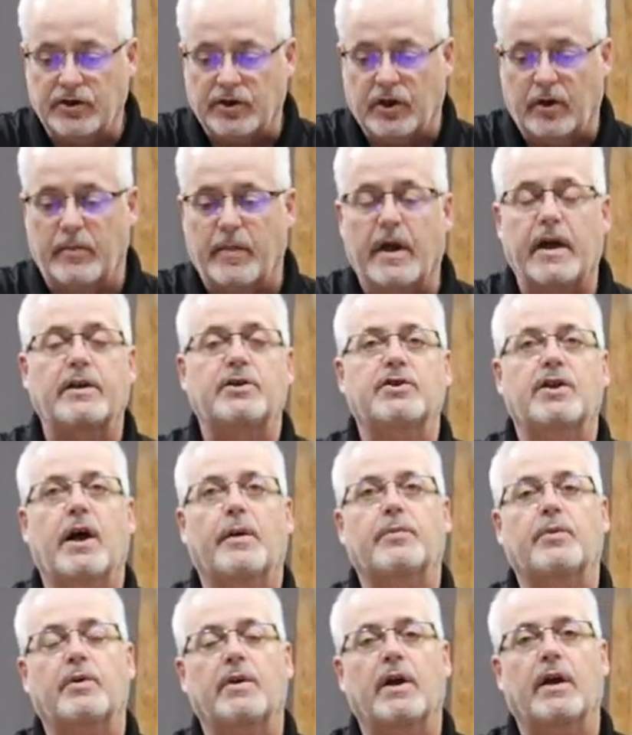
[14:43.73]
Jeremiah
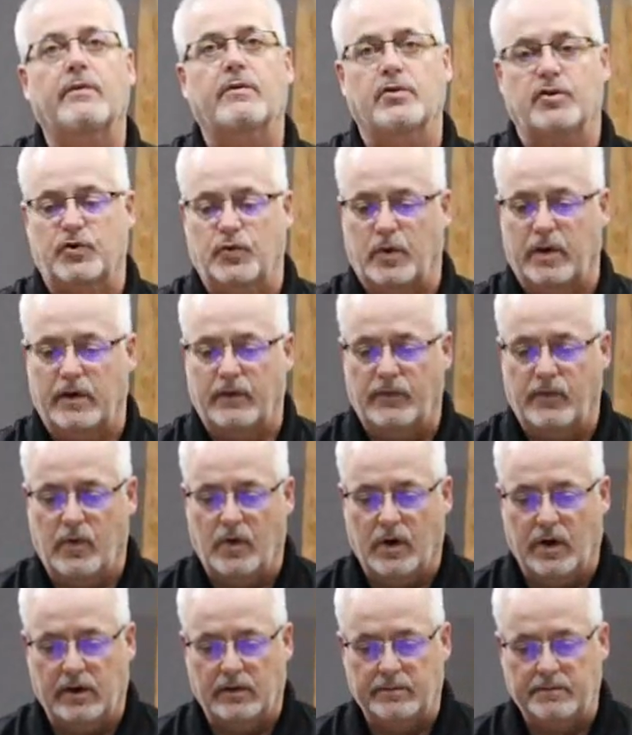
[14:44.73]
chapter 9, verse
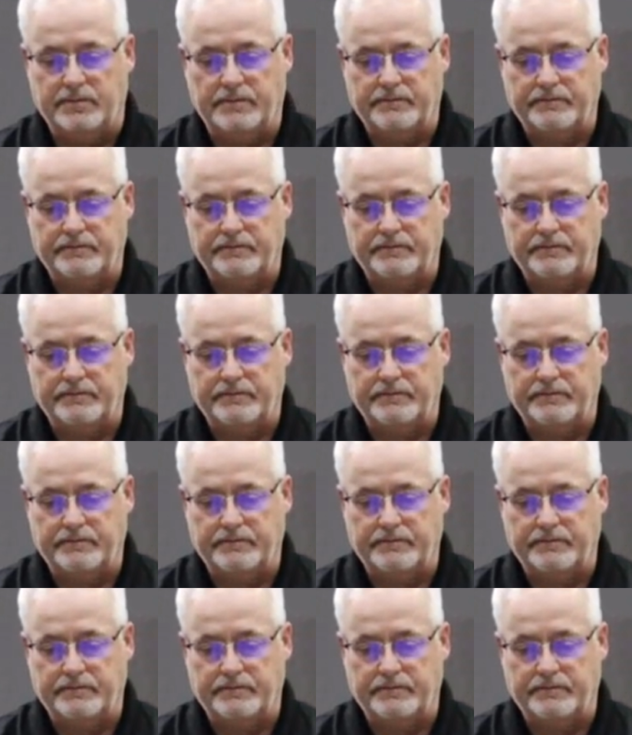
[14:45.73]
24.